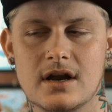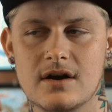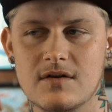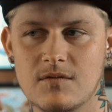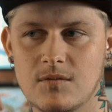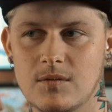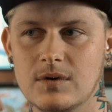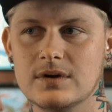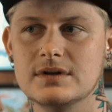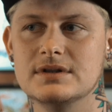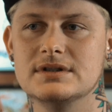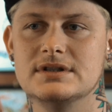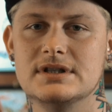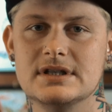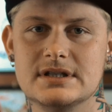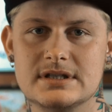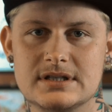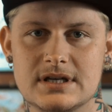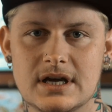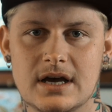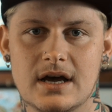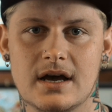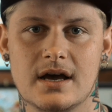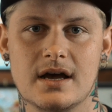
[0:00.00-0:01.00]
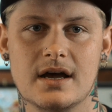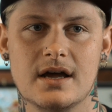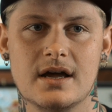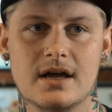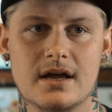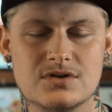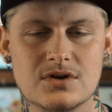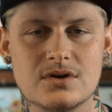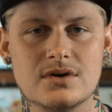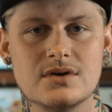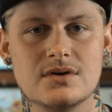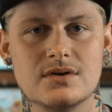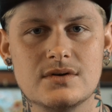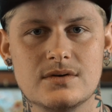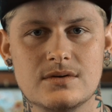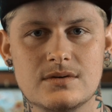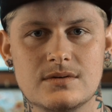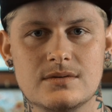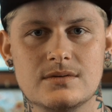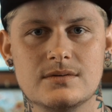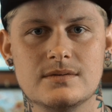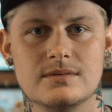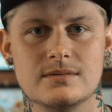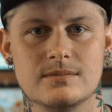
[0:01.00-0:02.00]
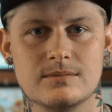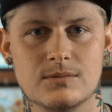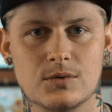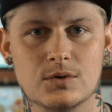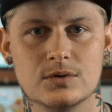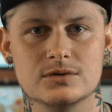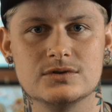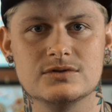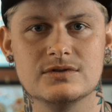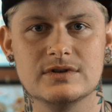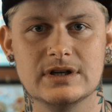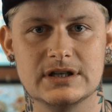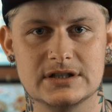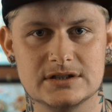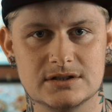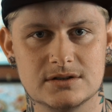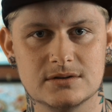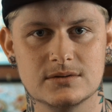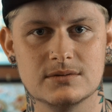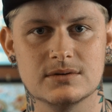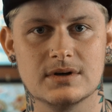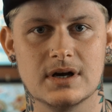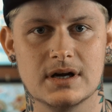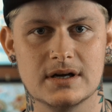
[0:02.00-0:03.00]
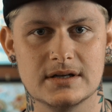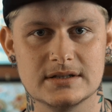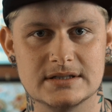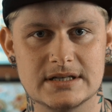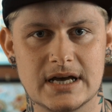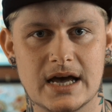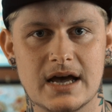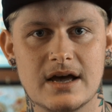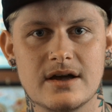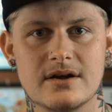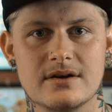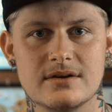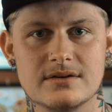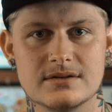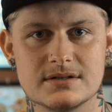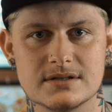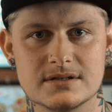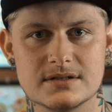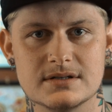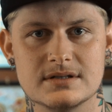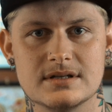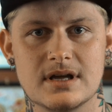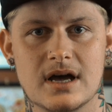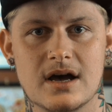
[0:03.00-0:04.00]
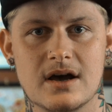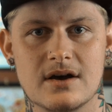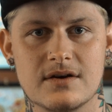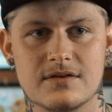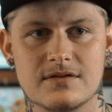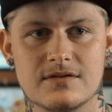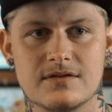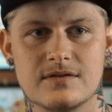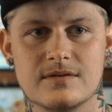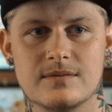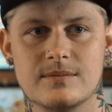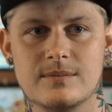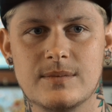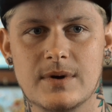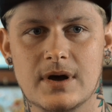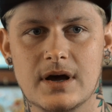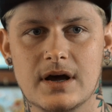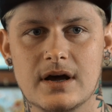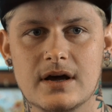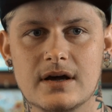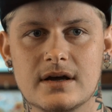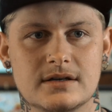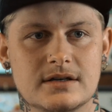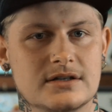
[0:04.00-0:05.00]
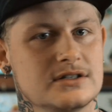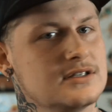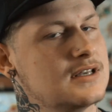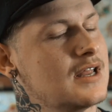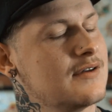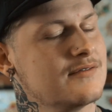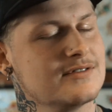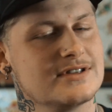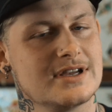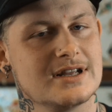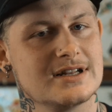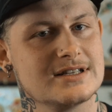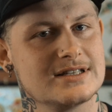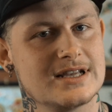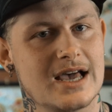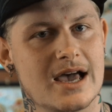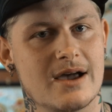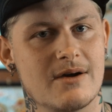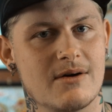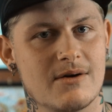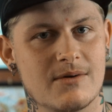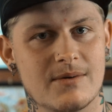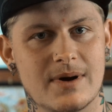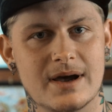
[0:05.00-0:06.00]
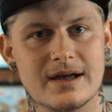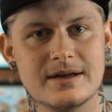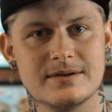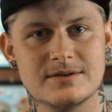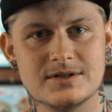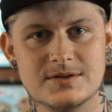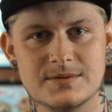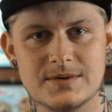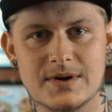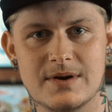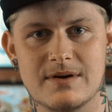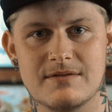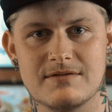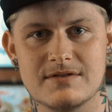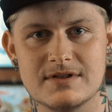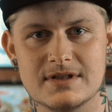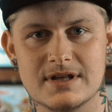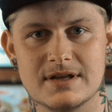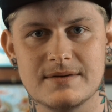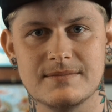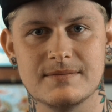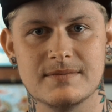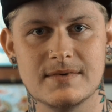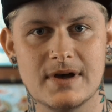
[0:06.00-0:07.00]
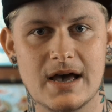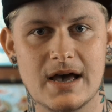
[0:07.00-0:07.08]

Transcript: kind of wanted to do more traditional kind of tattoos and stuff, but you should never take the tattoo away, you should do everything.